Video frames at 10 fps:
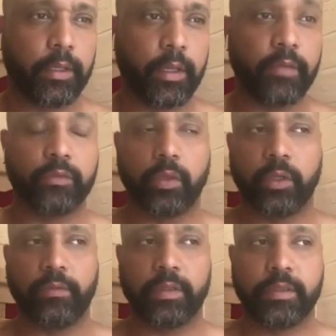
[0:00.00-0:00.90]
loved one
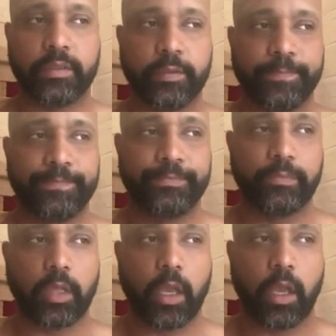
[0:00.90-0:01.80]
of his
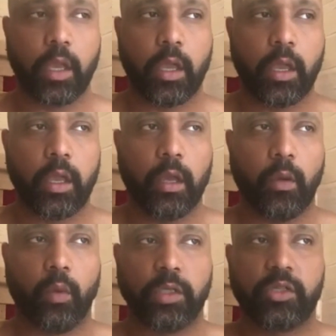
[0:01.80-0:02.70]

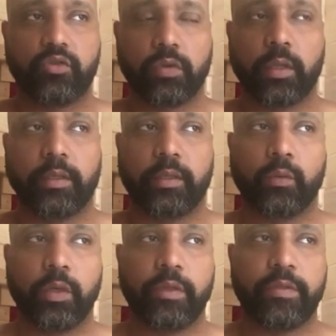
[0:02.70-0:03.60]
was
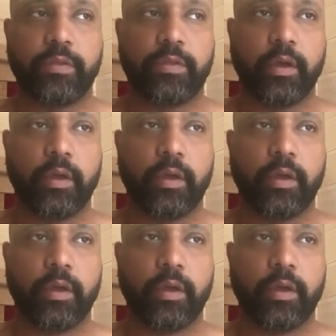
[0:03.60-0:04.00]
struggling with,